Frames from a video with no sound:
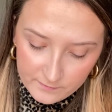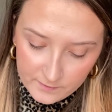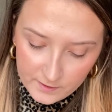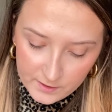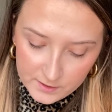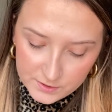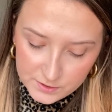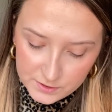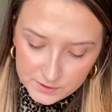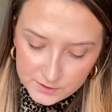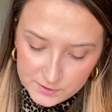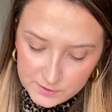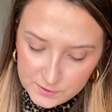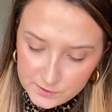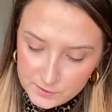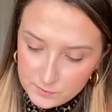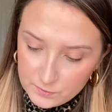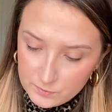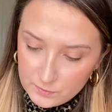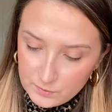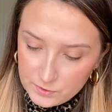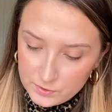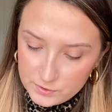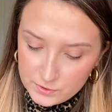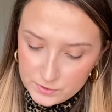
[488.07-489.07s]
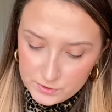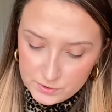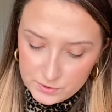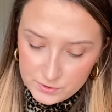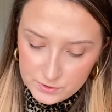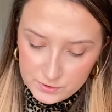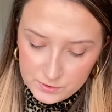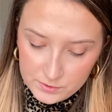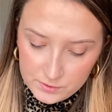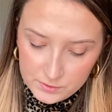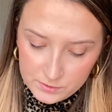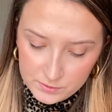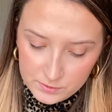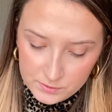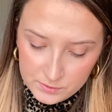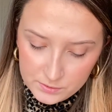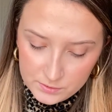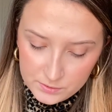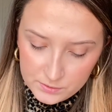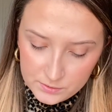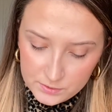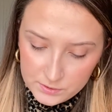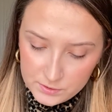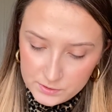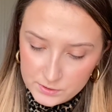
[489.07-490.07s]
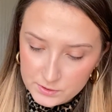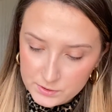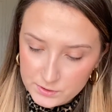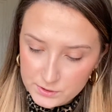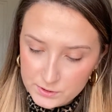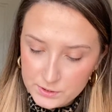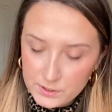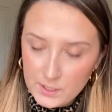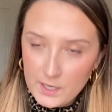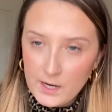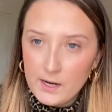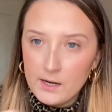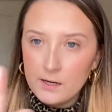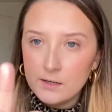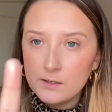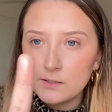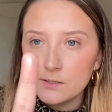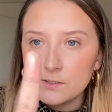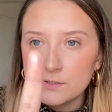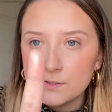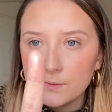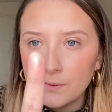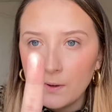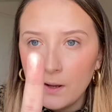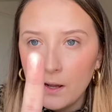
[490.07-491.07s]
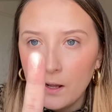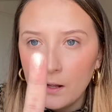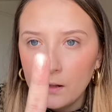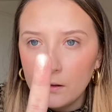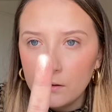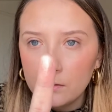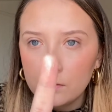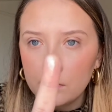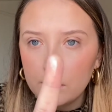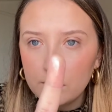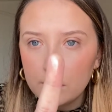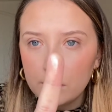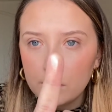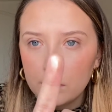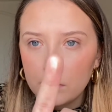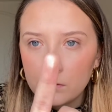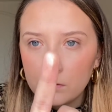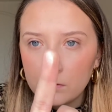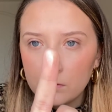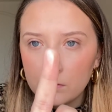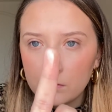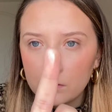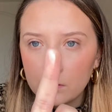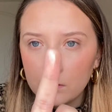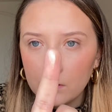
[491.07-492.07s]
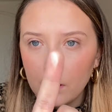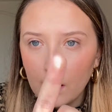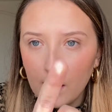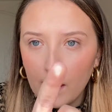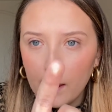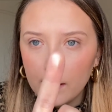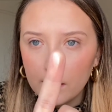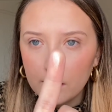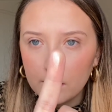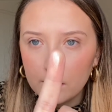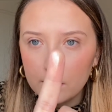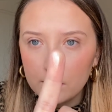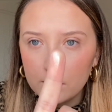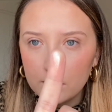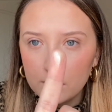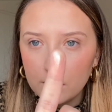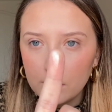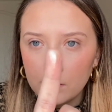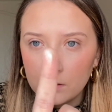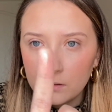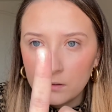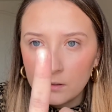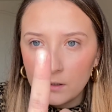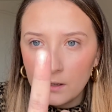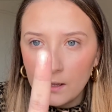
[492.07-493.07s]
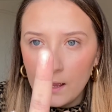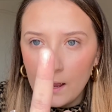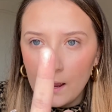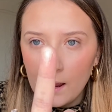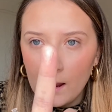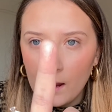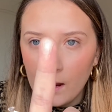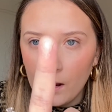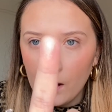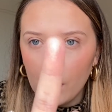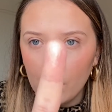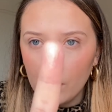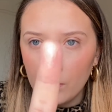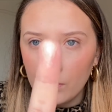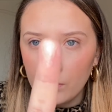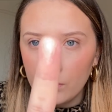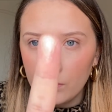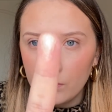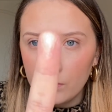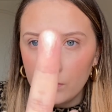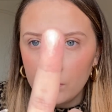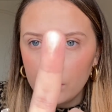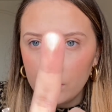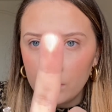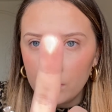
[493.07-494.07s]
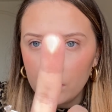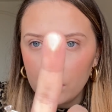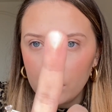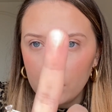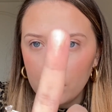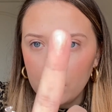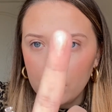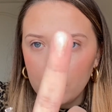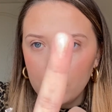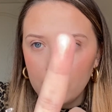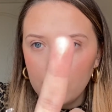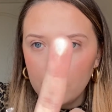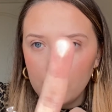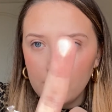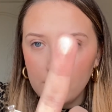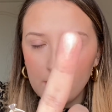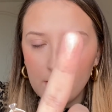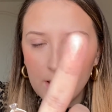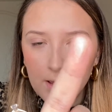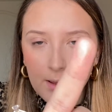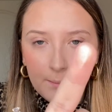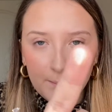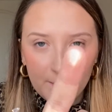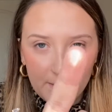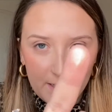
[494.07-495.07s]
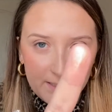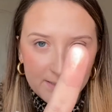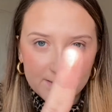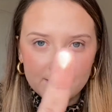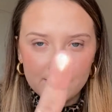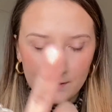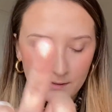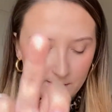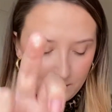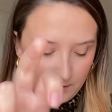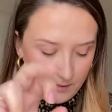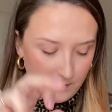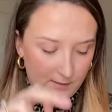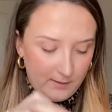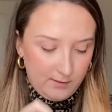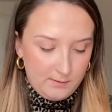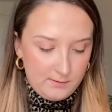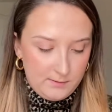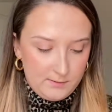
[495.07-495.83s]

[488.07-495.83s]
just swatch the shade as well, like, look how amazing that is.